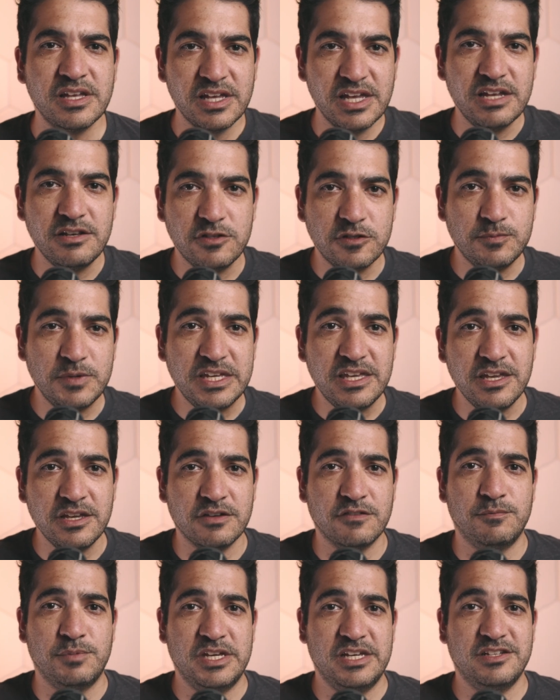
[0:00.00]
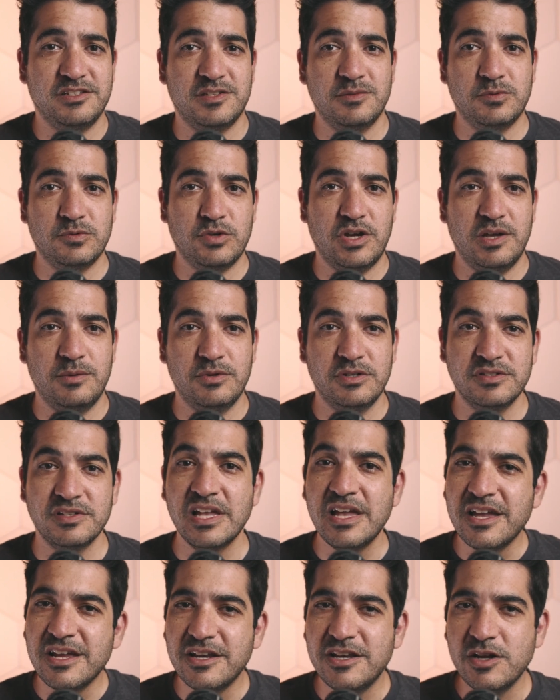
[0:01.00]
And speaking of paying subscribers,
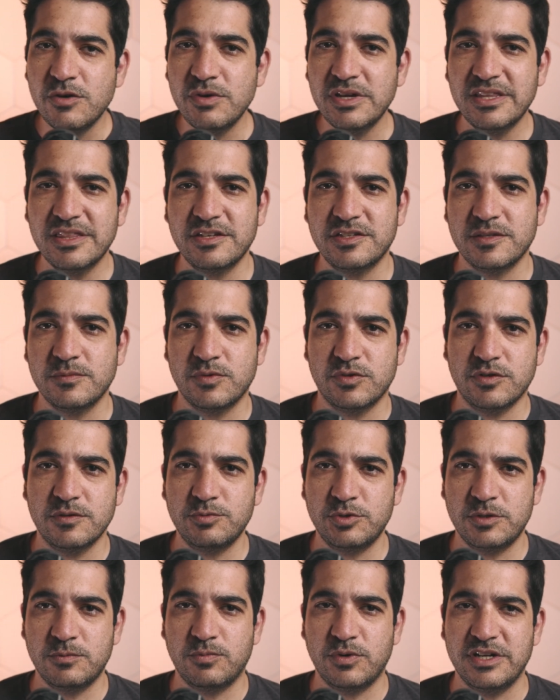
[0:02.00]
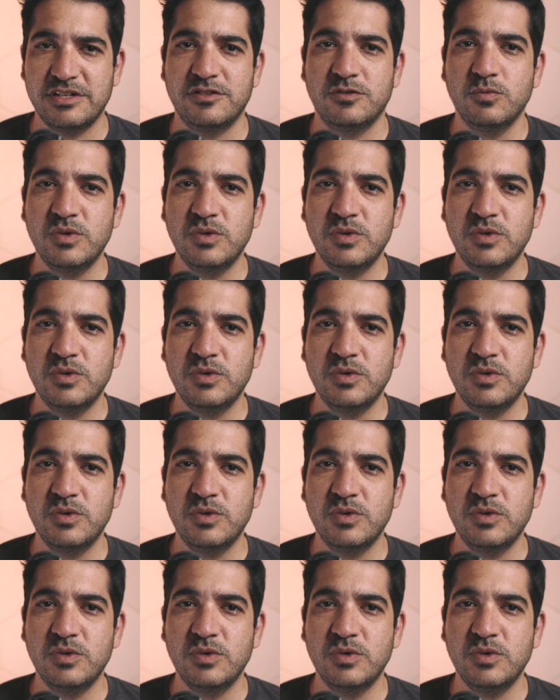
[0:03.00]
knowing the subscription price,